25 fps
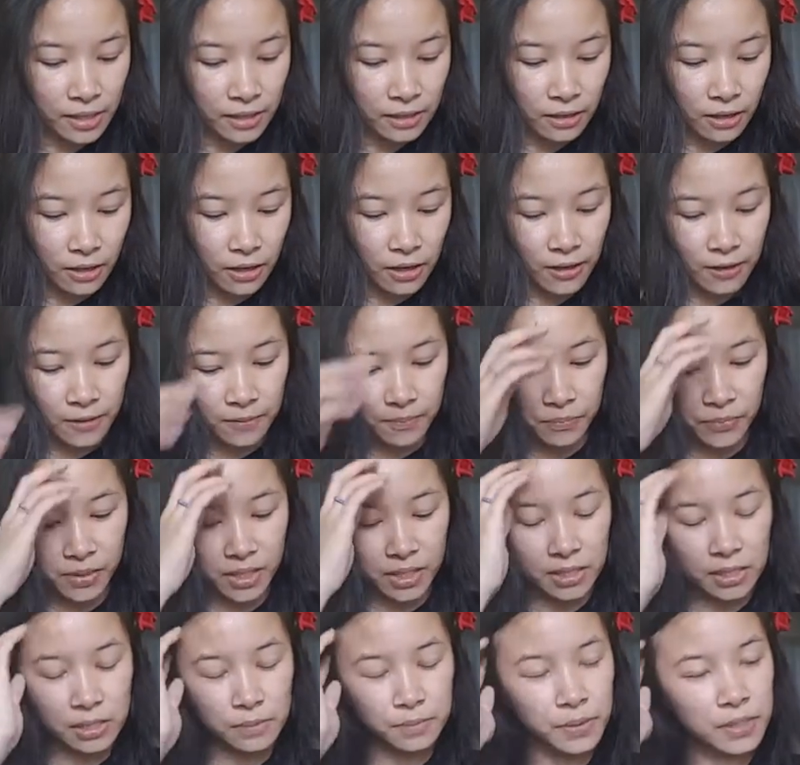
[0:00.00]
I got.
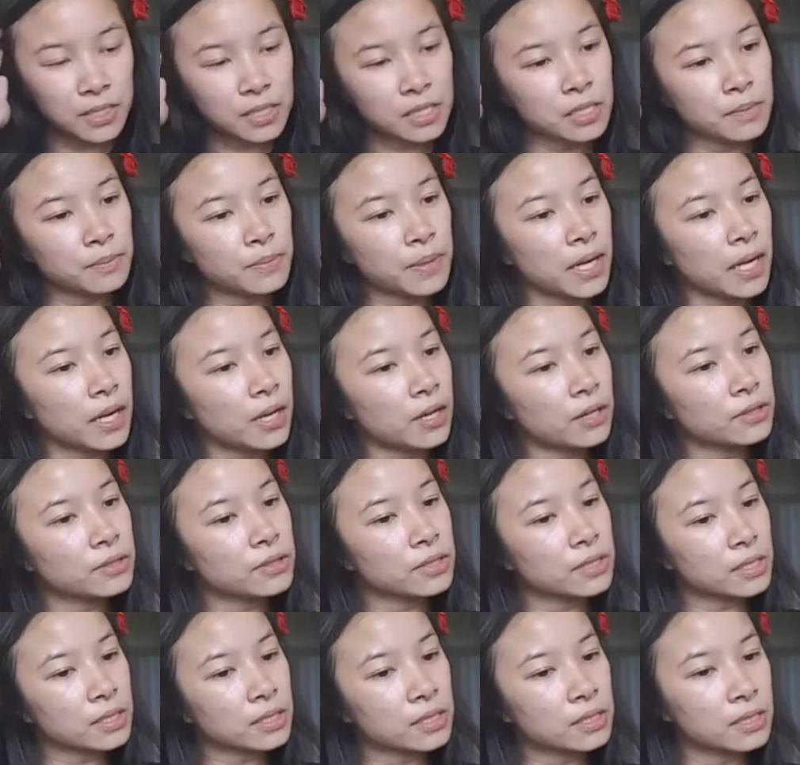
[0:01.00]
I spent about
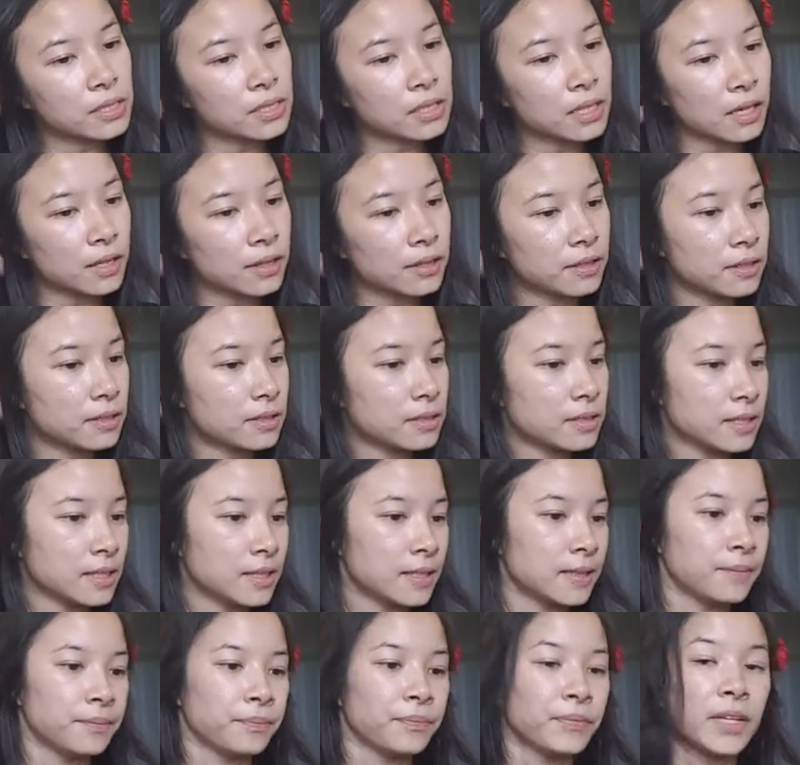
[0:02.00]
$60,
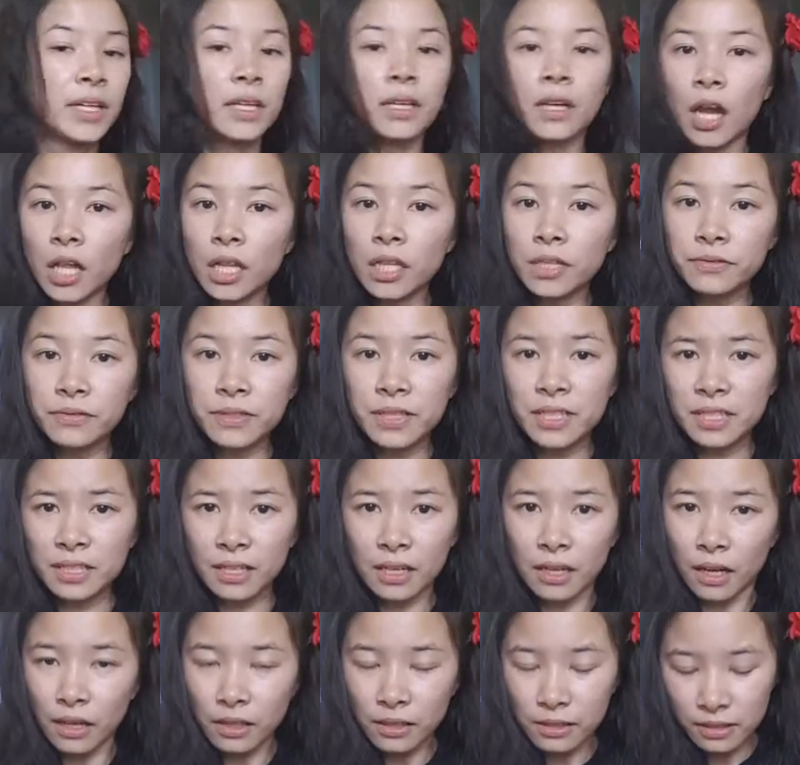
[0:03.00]
and
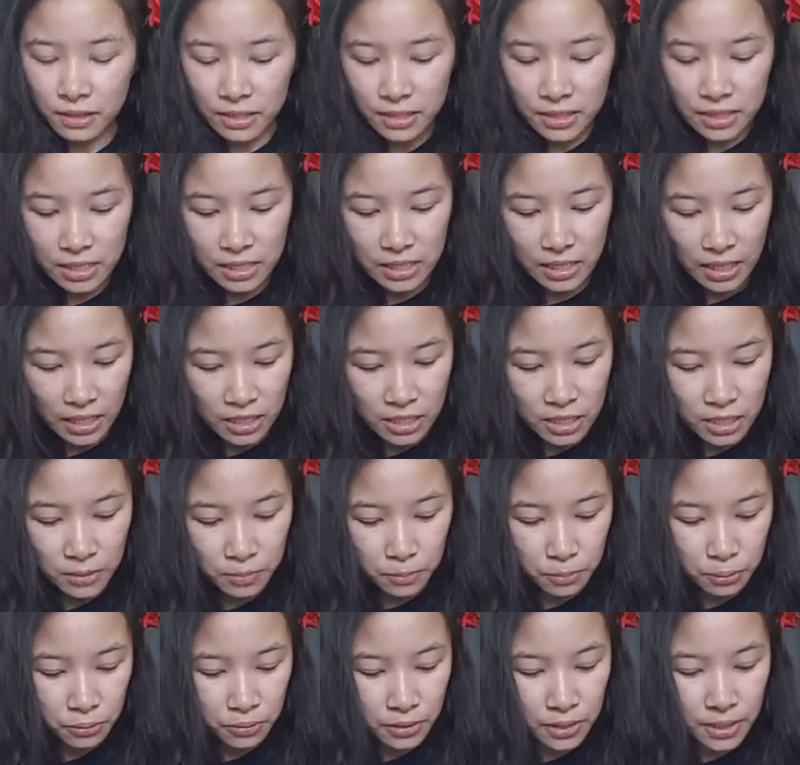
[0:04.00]
all of this is actually
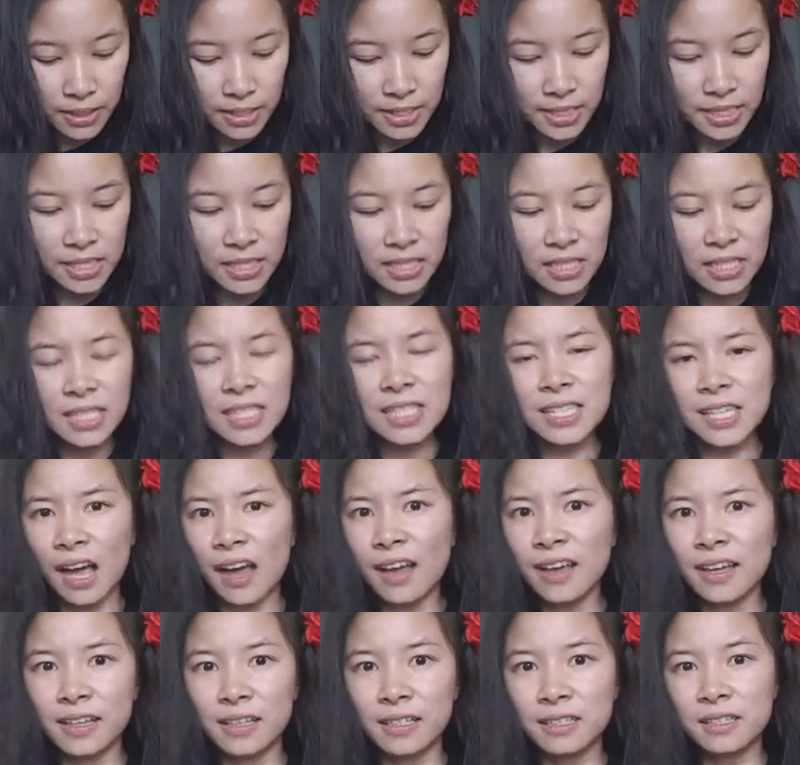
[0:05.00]
pretty decent
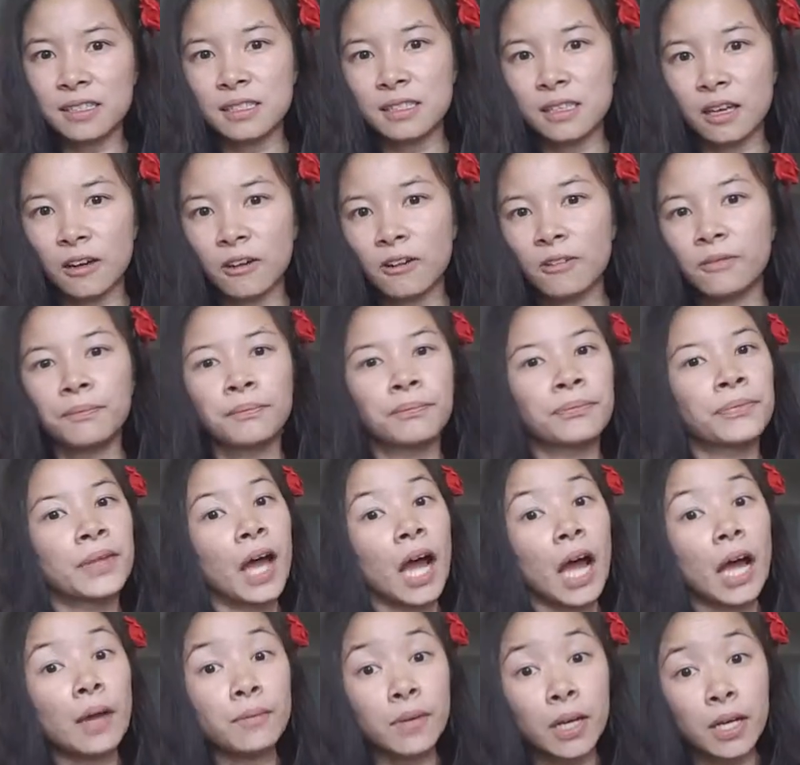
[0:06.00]
size, so
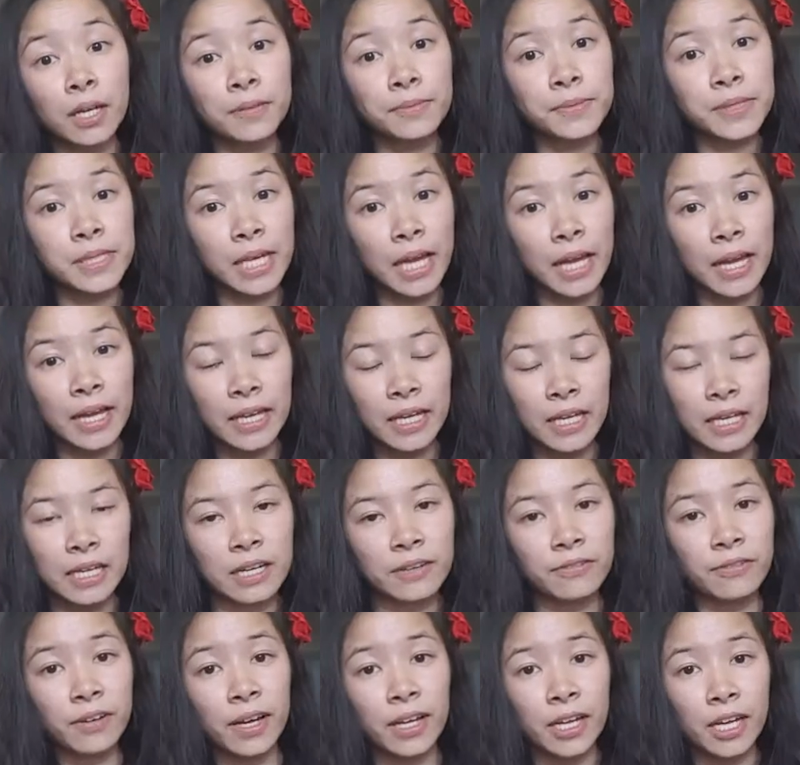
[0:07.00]
I'm not upset. And
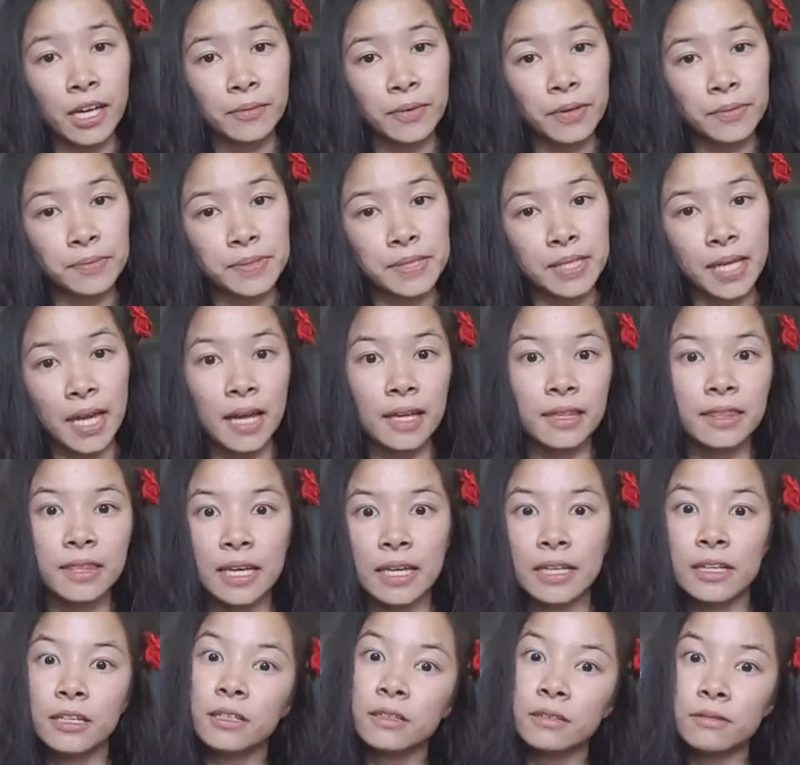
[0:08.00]
if I am upset,
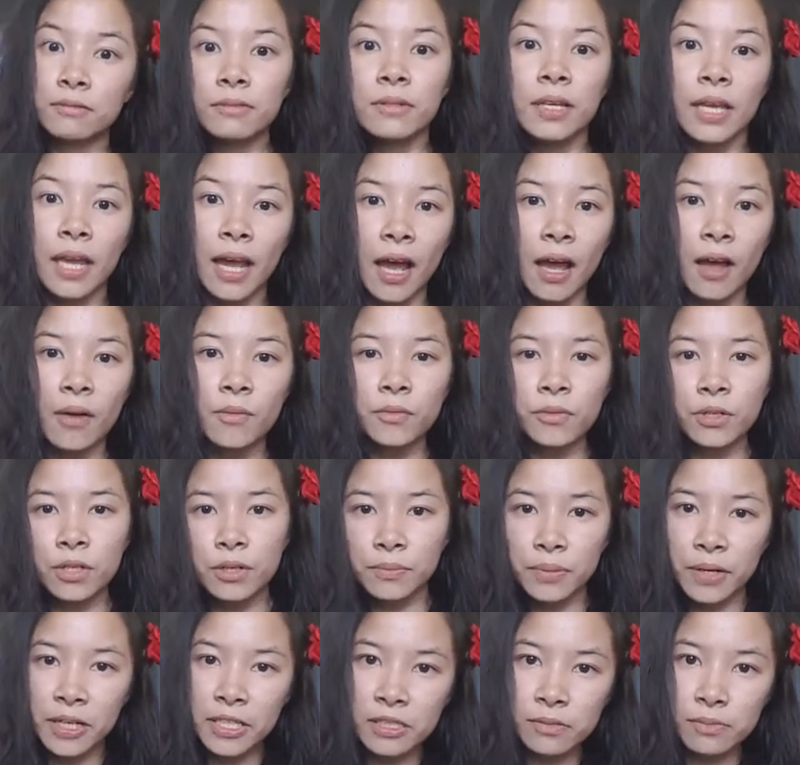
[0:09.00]
then yeah, I'm gonna
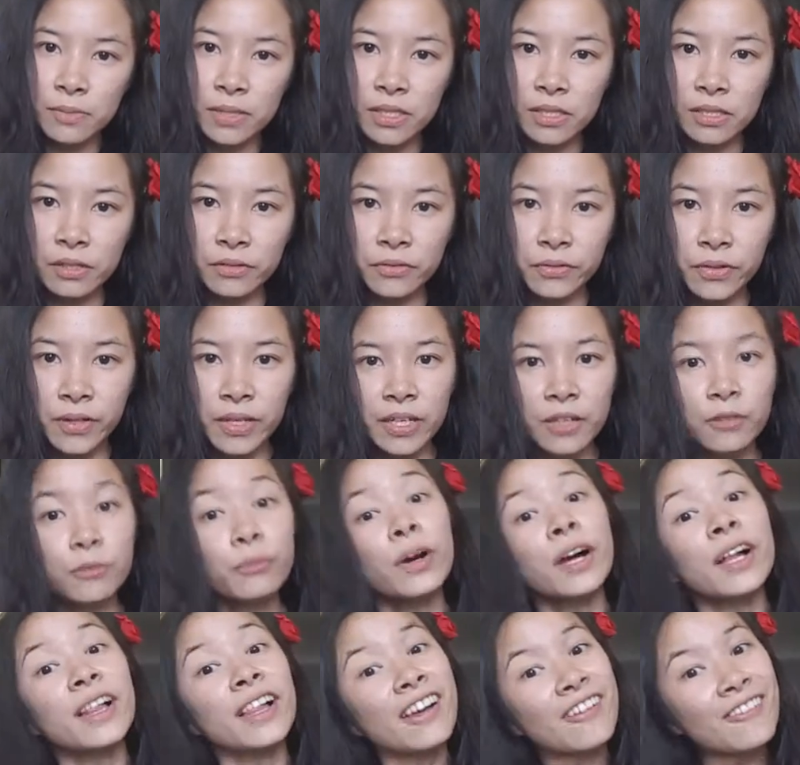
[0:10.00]
punch myself later
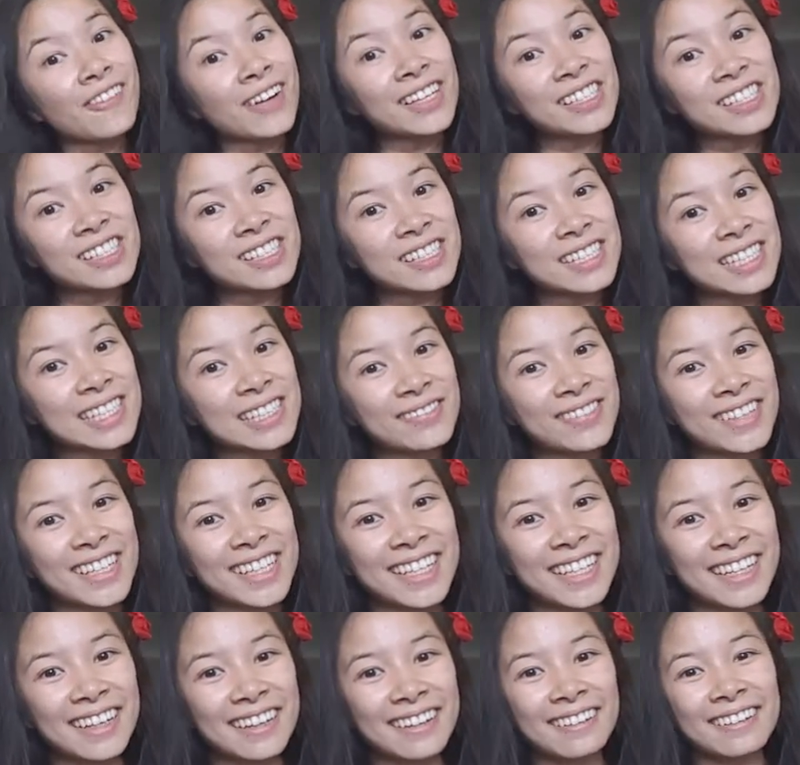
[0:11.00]
while I watch this
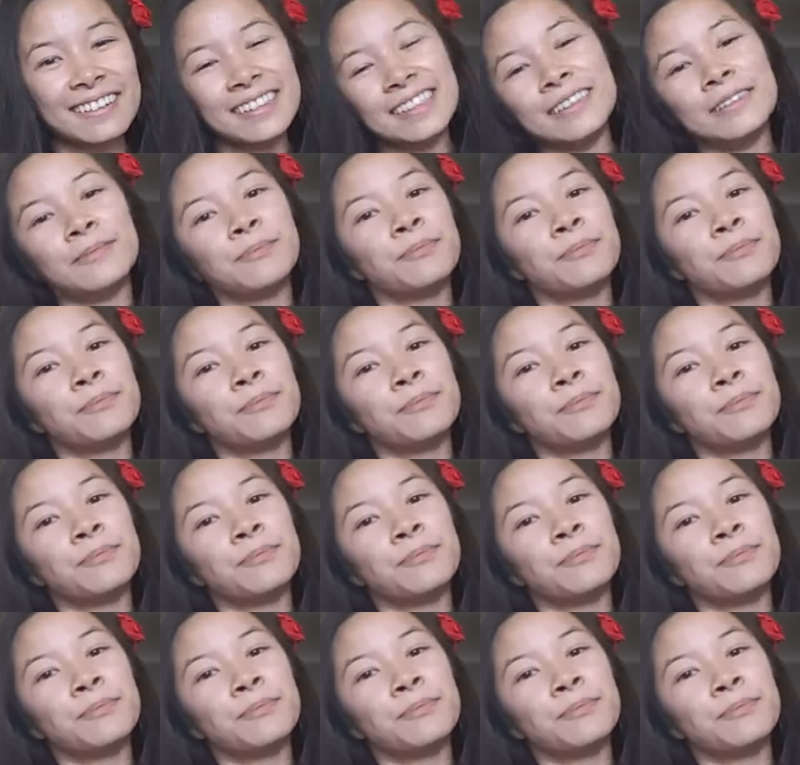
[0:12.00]
video.